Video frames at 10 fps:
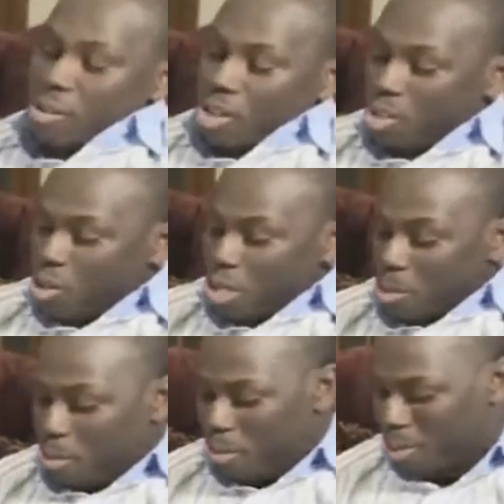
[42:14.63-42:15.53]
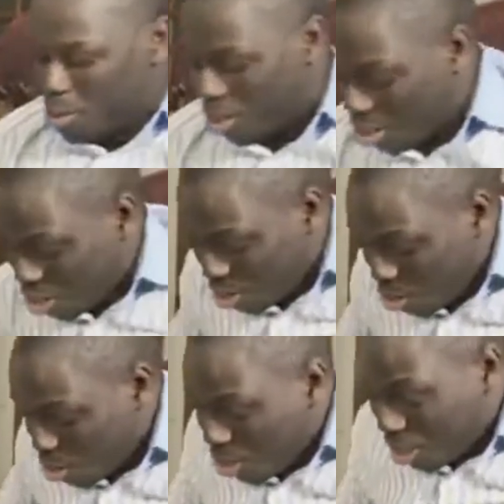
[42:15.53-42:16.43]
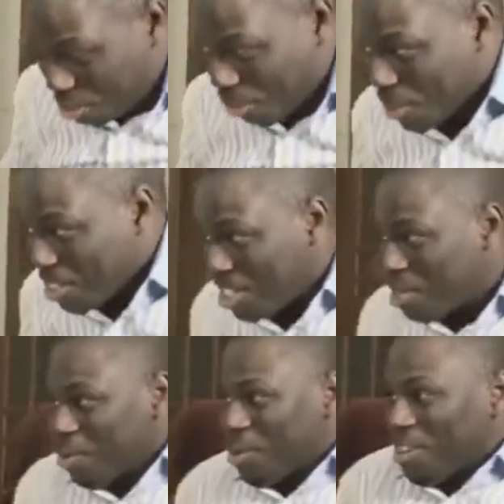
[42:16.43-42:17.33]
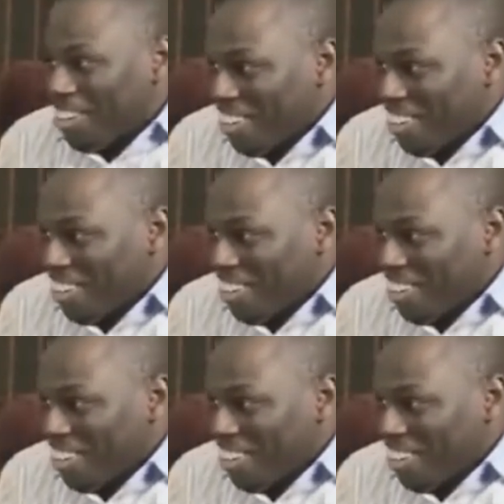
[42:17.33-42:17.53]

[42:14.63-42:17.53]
although today's not to talk politics, but